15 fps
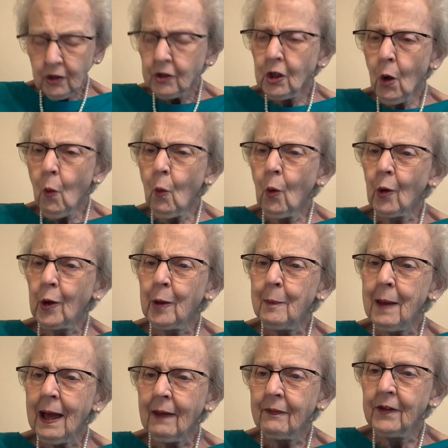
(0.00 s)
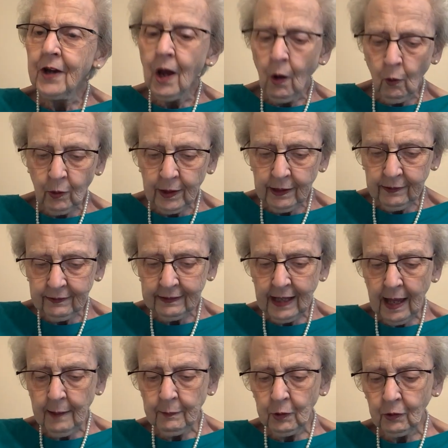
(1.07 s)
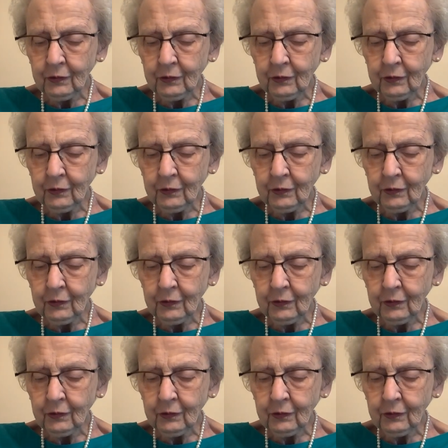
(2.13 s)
Don't worry about the donkeys, Samuel